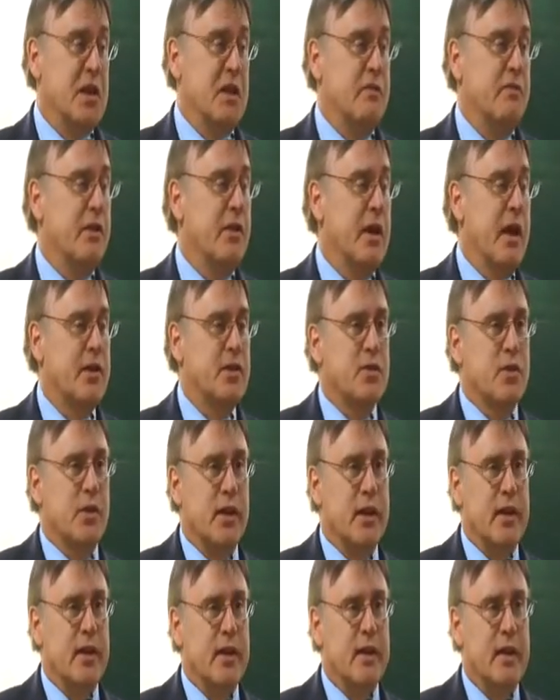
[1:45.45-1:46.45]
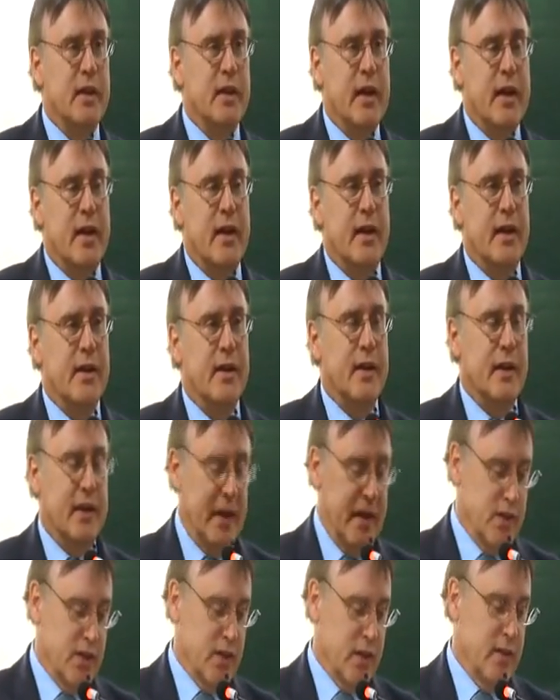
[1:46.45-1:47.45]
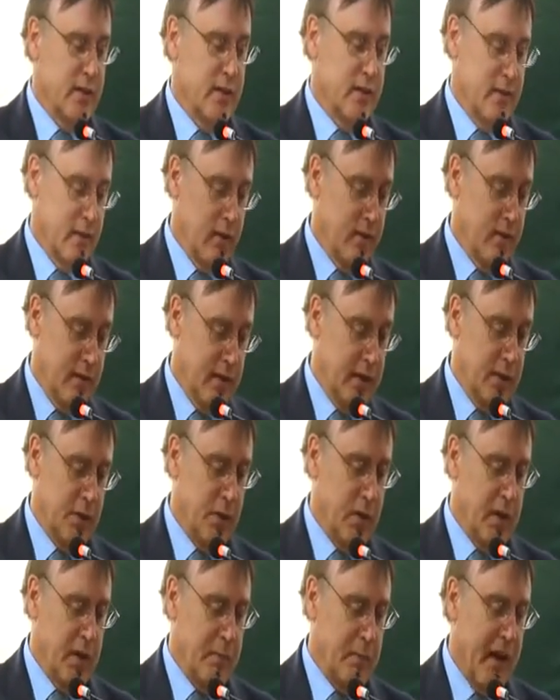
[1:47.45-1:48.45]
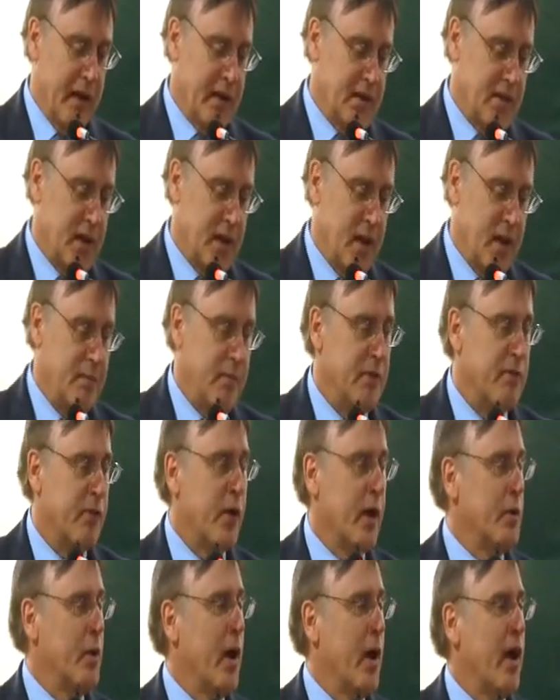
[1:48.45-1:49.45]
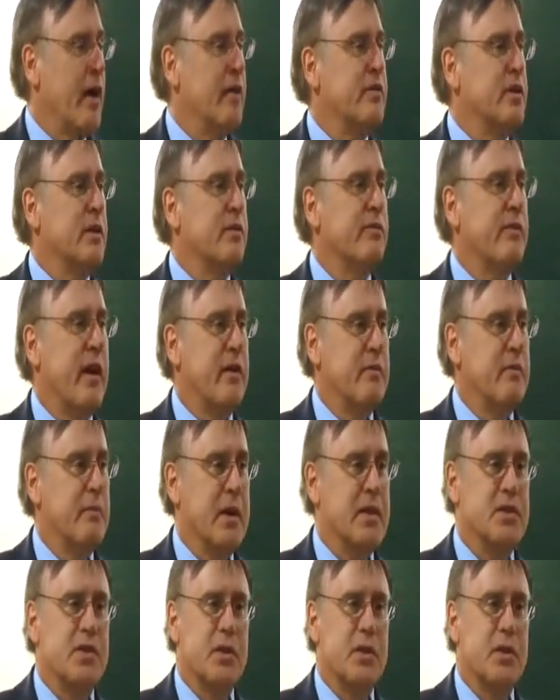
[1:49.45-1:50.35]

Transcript: set foot actually in Asia, including Pakistan, before I arrived here 5